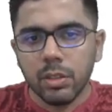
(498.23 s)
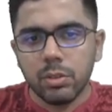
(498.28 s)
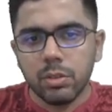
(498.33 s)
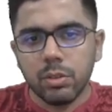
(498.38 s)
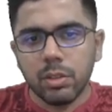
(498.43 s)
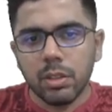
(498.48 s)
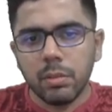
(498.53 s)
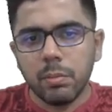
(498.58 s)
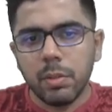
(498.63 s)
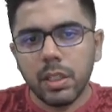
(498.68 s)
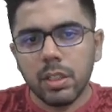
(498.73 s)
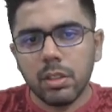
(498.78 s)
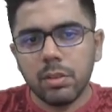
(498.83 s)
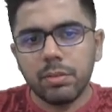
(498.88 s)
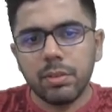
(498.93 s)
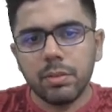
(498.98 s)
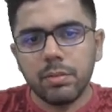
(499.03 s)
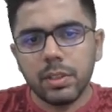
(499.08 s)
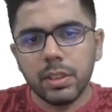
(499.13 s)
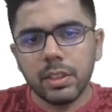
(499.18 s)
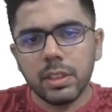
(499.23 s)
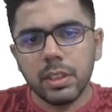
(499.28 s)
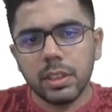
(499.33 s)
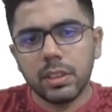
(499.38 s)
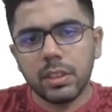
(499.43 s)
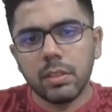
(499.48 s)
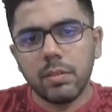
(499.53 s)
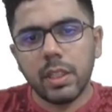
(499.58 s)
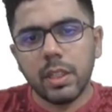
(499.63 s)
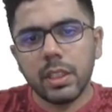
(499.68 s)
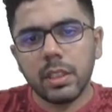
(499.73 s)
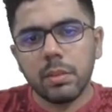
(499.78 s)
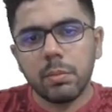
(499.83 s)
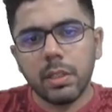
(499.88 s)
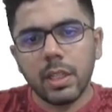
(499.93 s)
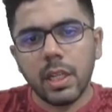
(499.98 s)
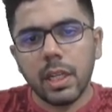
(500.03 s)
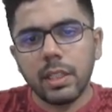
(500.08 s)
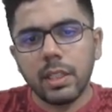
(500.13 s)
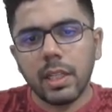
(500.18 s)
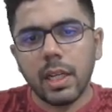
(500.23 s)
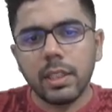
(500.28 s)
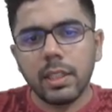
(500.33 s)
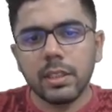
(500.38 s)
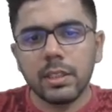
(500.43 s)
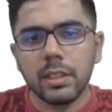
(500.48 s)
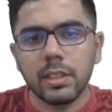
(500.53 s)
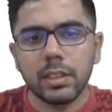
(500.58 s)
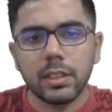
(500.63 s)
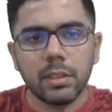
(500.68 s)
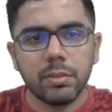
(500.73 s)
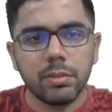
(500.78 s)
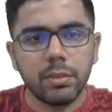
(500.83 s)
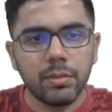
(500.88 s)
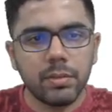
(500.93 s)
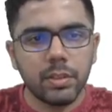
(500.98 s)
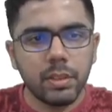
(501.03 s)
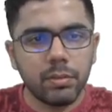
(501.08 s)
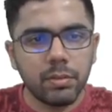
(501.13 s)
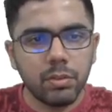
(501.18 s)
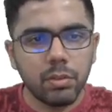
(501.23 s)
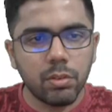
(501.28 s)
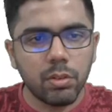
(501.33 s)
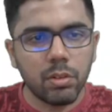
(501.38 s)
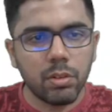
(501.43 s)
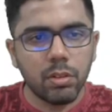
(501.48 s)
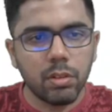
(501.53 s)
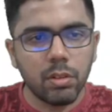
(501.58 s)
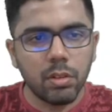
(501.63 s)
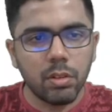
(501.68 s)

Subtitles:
So remainder of 56 divided by 9, 9 6 is 54.